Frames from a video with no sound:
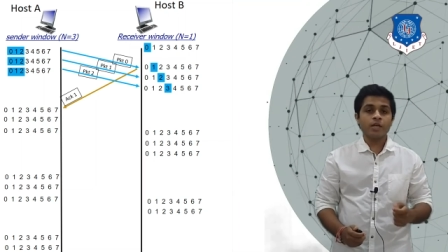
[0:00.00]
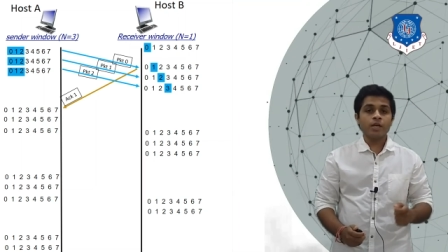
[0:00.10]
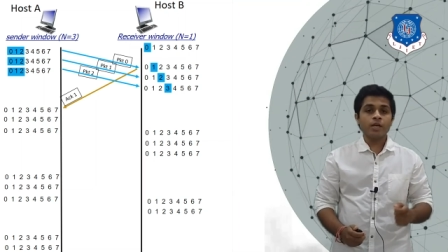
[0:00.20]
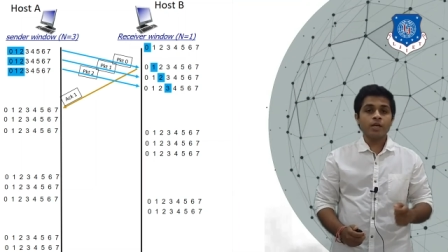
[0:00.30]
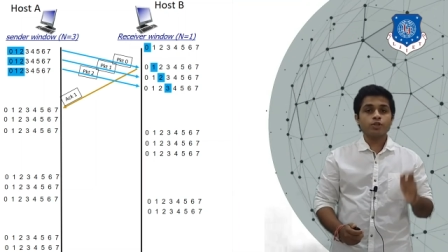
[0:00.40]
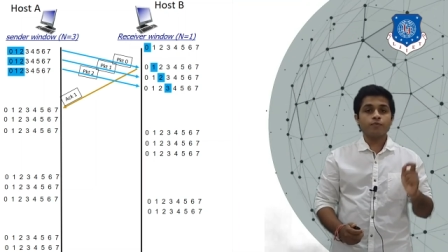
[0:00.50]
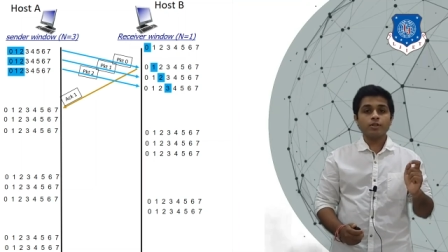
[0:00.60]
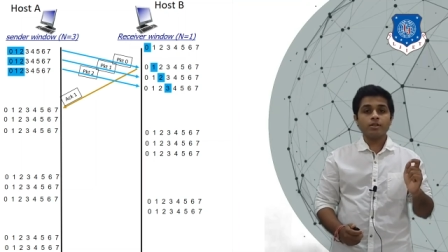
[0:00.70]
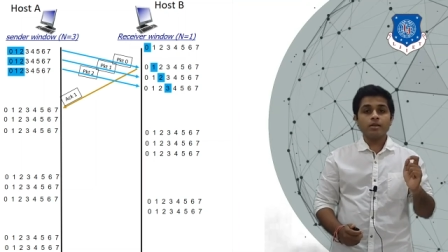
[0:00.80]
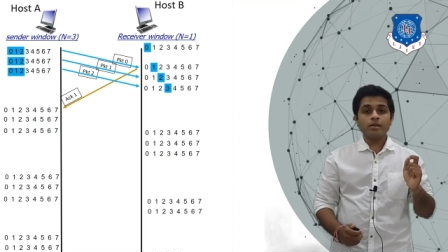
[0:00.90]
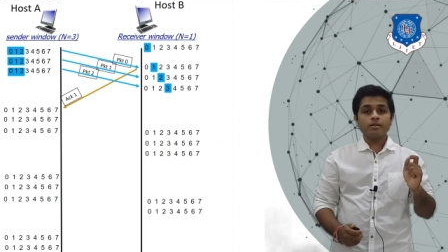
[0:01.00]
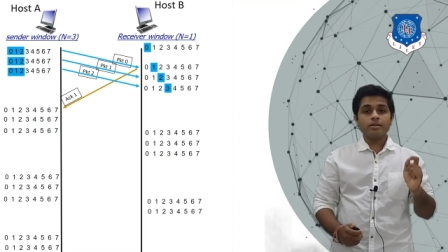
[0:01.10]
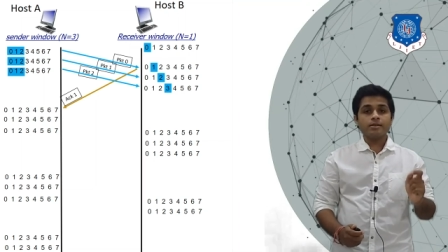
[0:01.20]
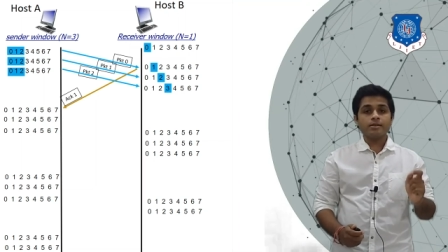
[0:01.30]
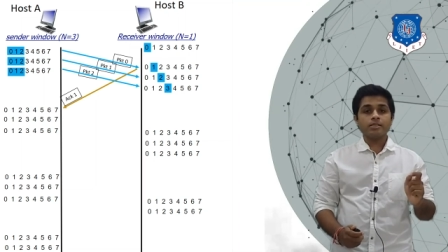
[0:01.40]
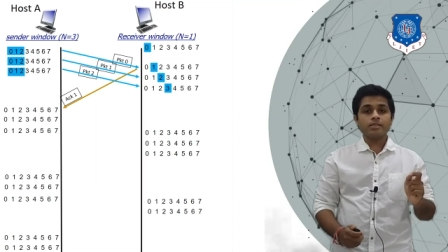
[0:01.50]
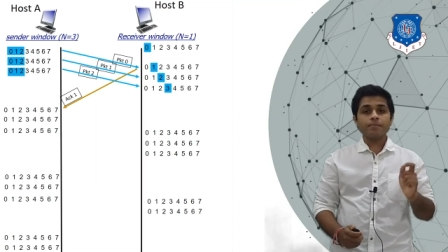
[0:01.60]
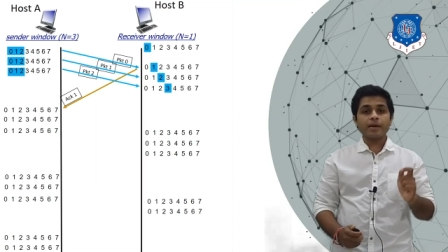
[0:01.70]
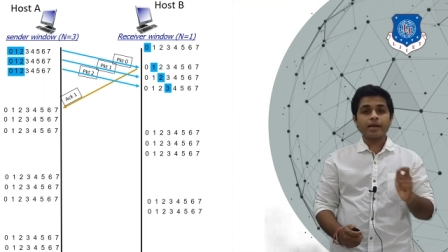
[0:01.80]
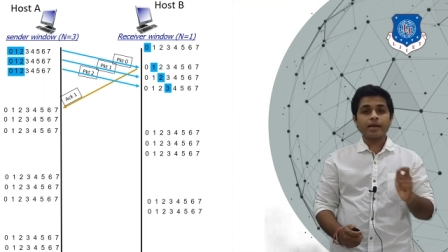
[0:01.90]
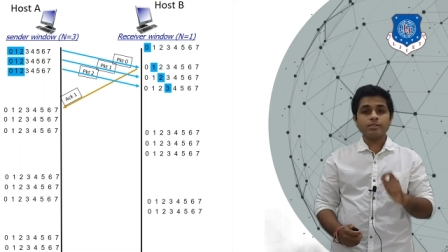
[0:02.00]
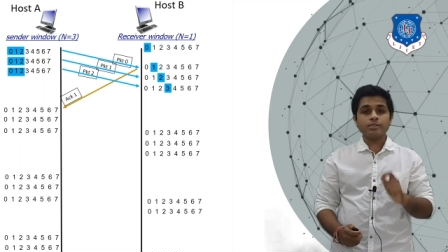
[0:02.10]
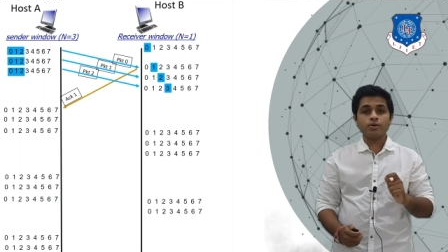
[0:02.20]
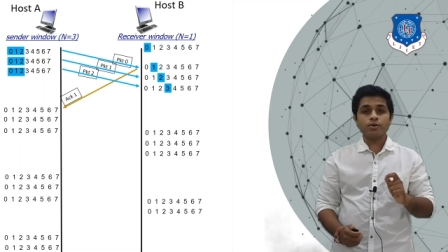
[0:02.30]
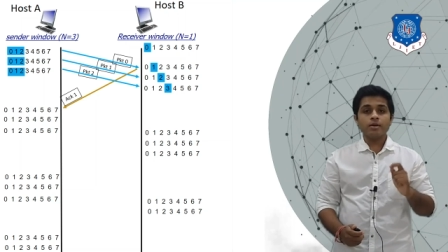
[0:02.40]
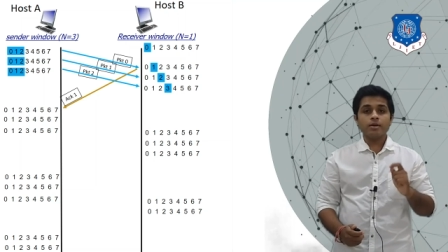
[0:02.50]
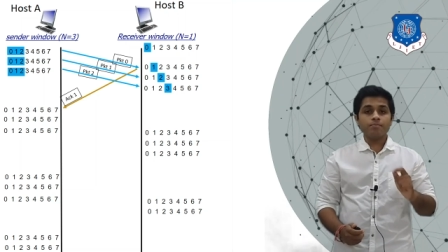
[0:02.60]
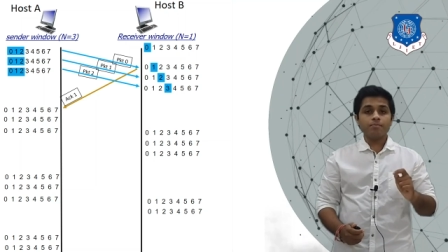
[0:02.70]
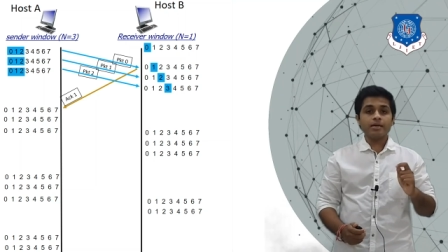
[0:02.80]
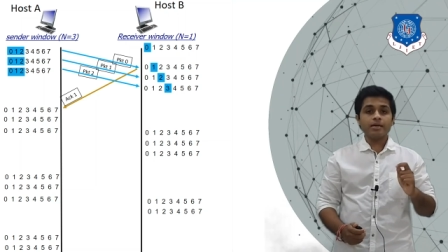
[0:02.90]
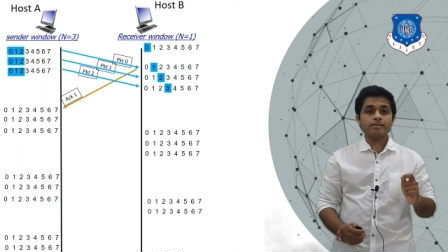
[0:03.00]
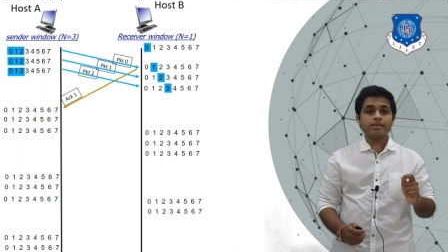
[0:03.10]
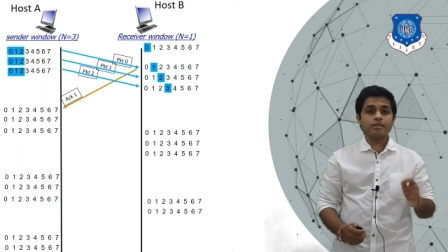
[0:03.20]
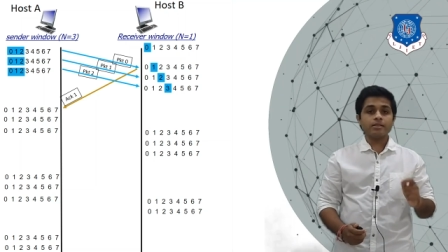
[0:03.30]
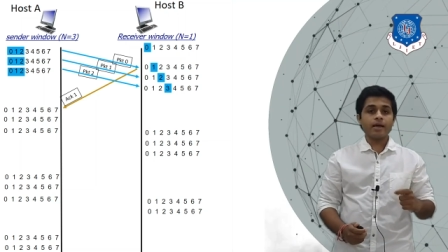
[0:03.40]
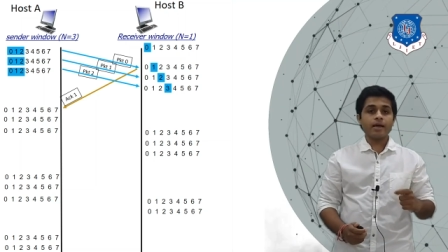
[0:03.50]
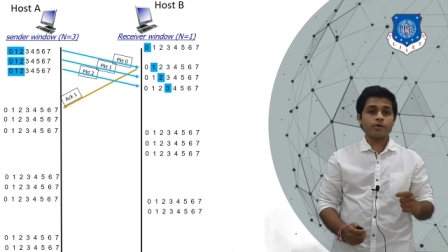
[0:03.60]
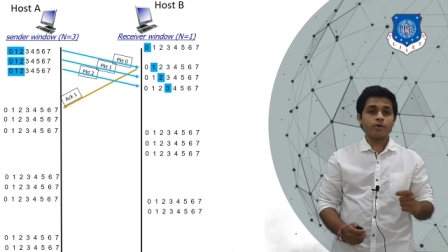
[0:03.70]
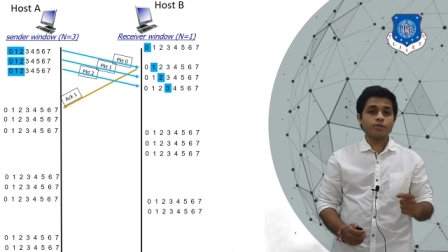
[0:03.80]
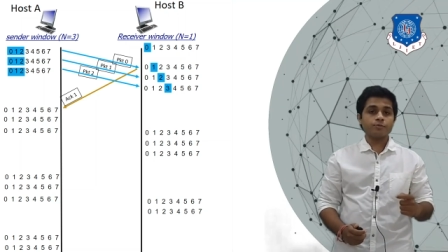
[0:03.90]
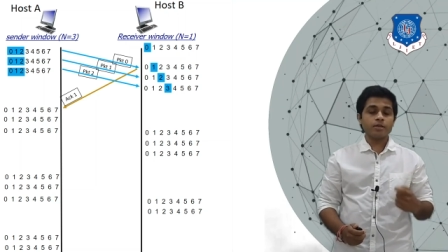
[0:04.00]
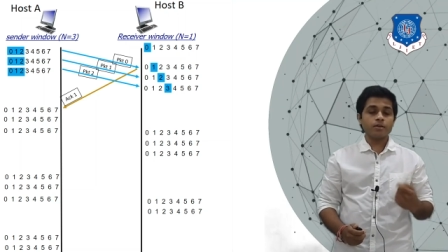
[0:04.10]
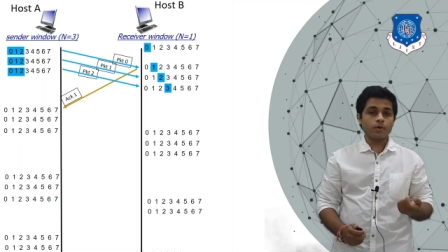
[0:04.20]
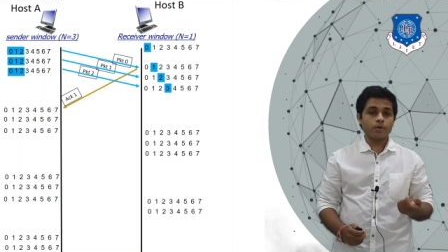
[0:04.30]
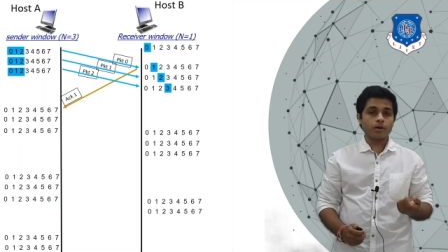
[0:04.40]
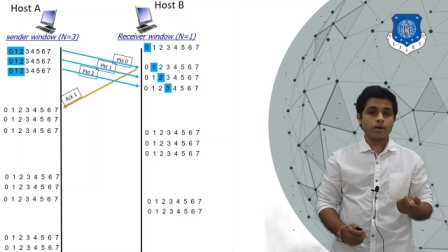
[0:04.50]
So for the receiving packet 0, B has sent the acknowledgement 1.